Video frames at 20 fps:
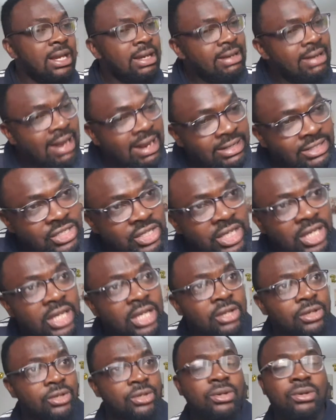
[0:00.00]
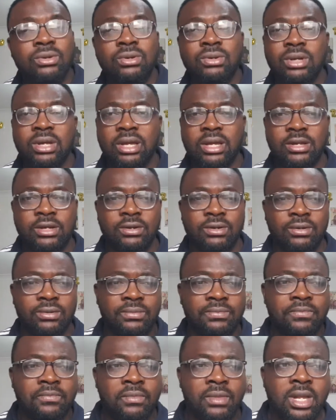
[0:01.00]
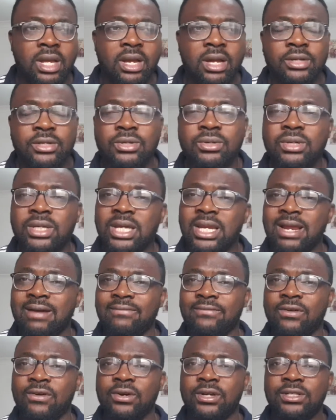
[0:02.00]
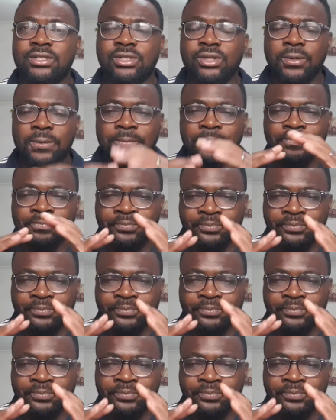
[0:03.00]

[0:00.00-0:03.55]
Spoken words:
that you can avoid. So